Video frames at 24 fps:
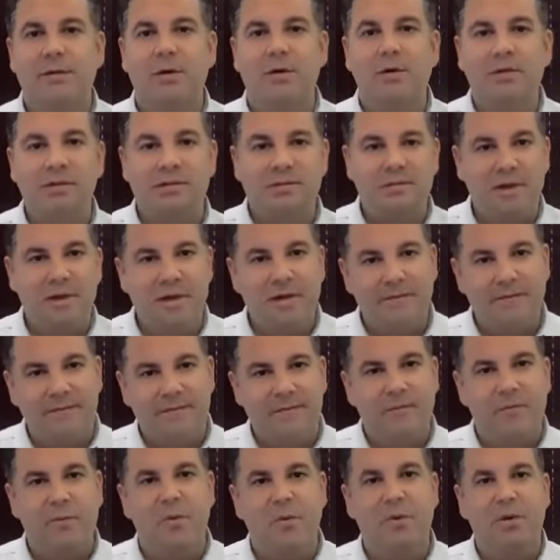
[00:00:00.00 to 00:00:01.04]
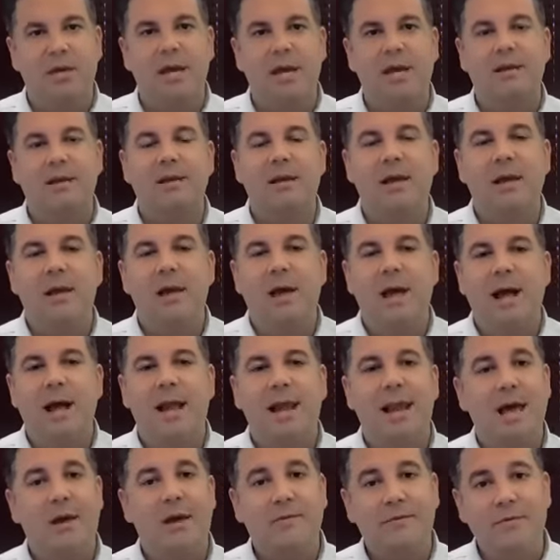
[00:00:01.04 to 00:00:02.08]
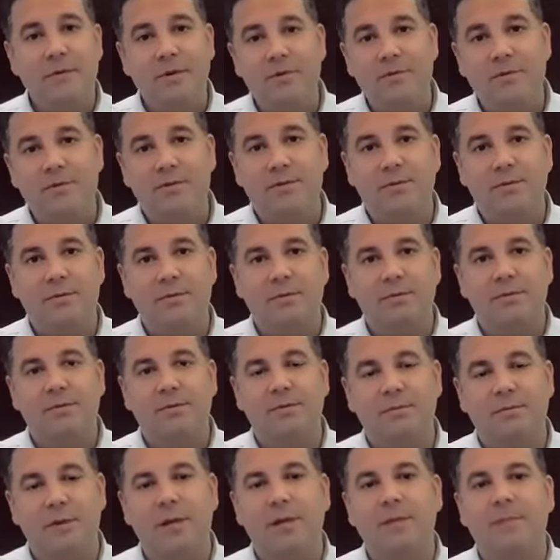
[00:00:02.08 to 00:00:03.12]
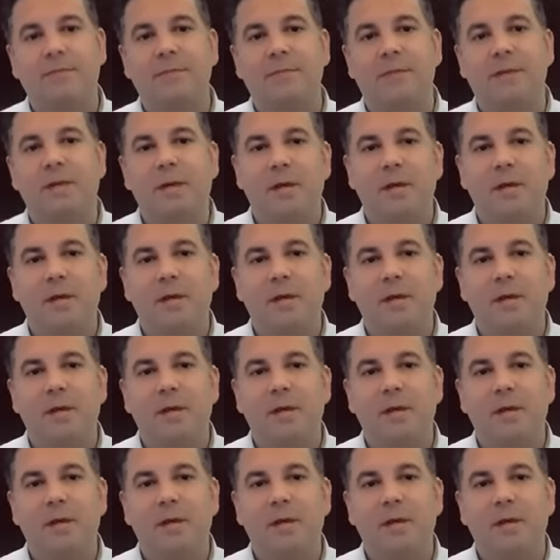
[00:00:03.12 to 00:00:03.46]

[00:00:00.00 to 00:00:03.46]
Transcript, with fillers: All this stuff will get a lot of views, right?